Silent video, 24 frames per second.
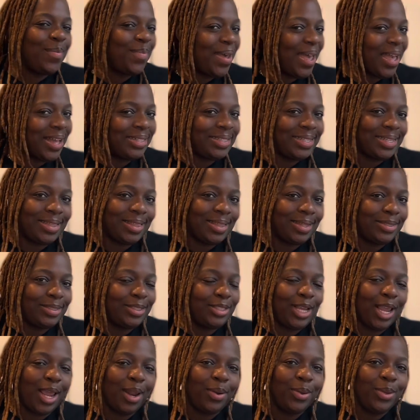back to the
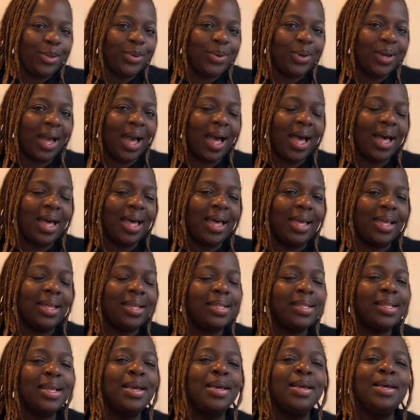channel, you
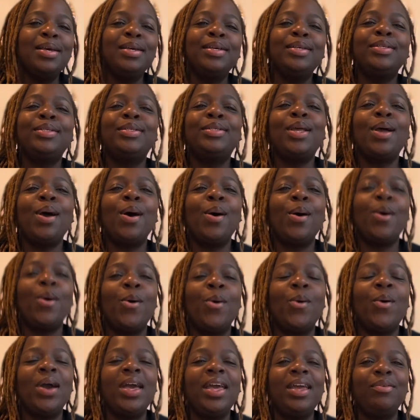guys.
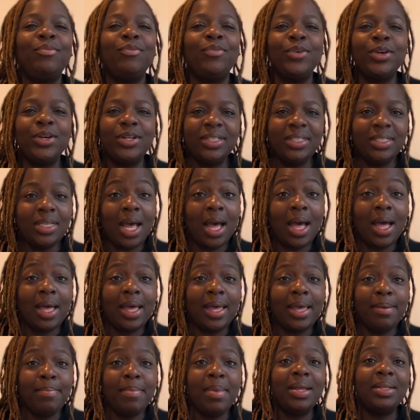So, in real
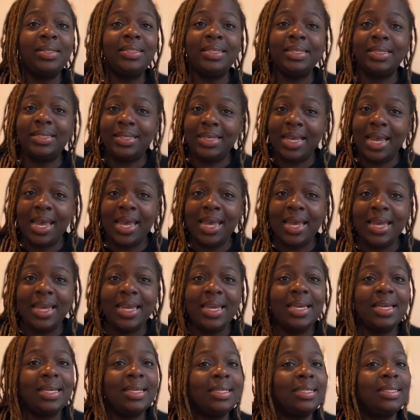time,
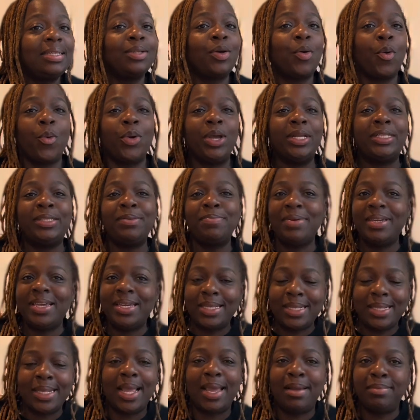today is going to be
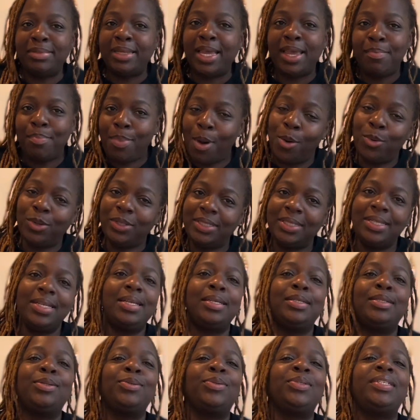a same day
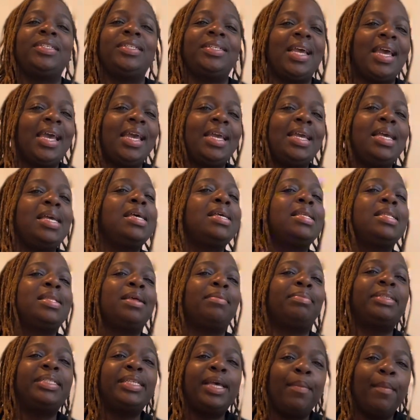posting. So, today is
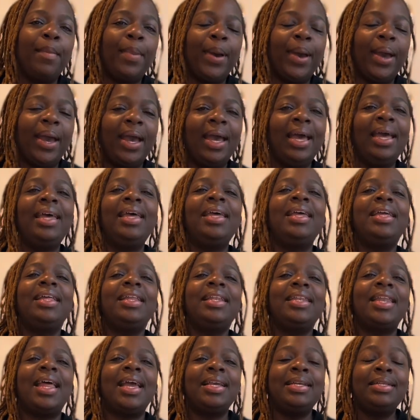September
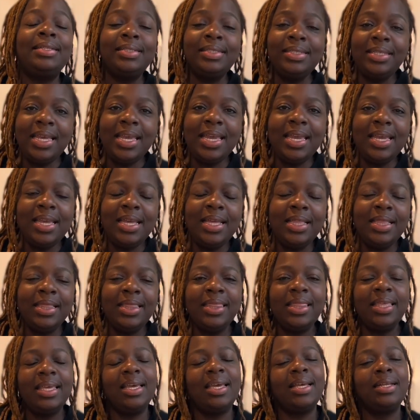
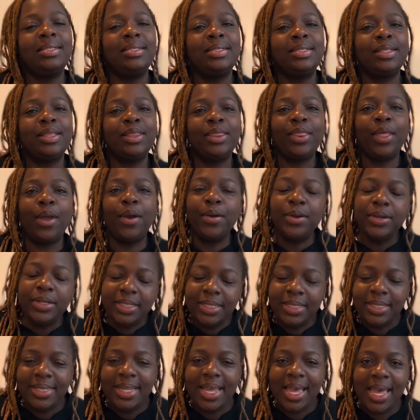19th. It's
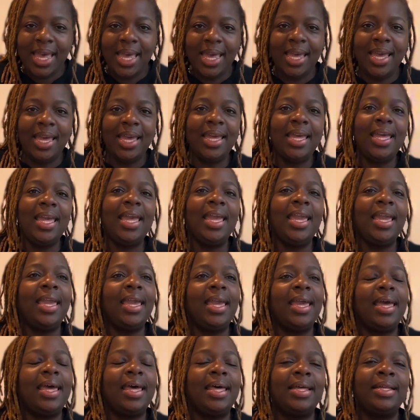Thursday
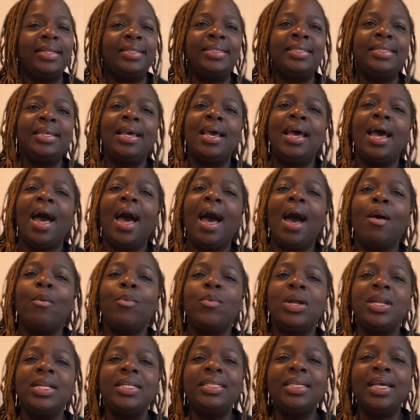and I
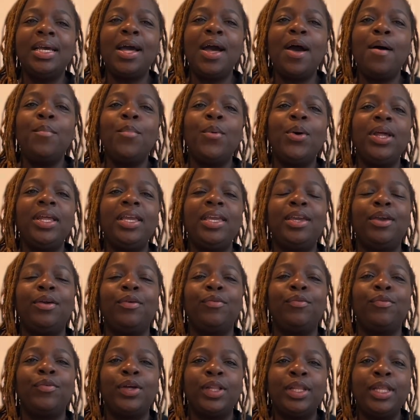wanted to come on
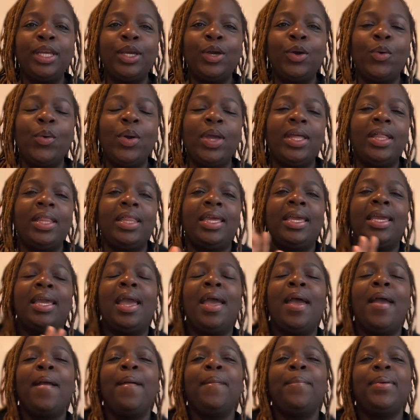here really quickly
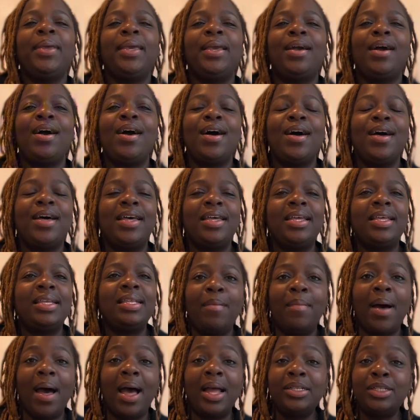because
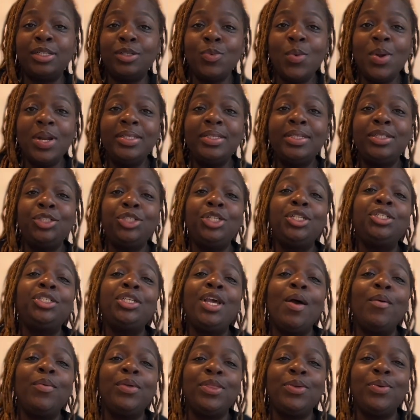I just wanted to chit
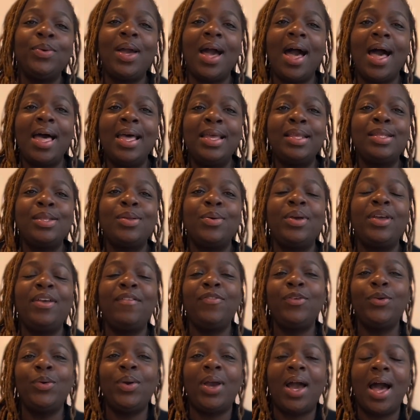chat with you guys so
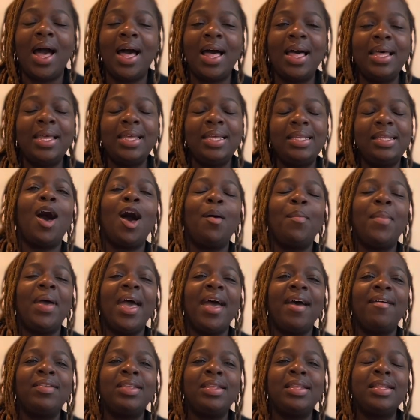if you guys um,
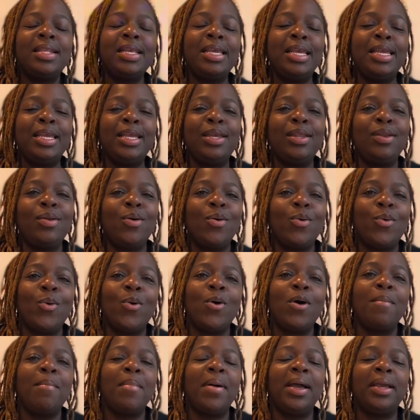have seen
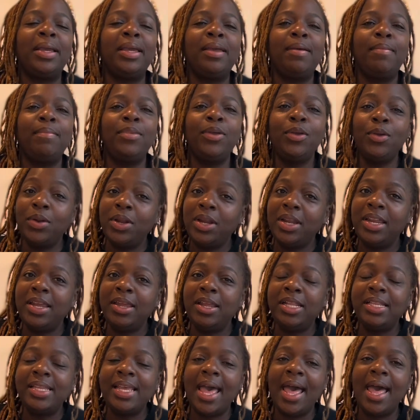on my
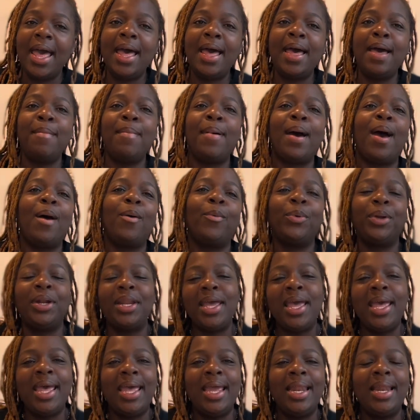community tab I went
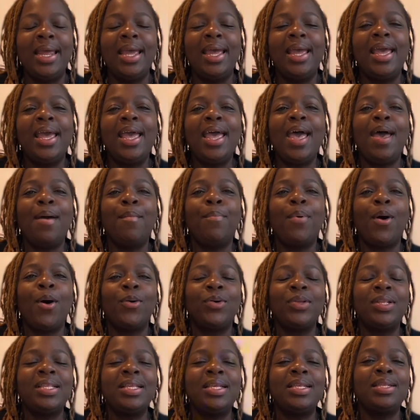ahead and
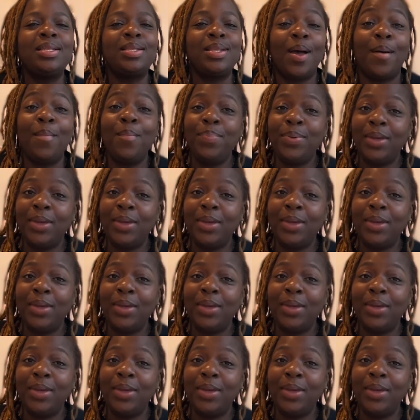posted some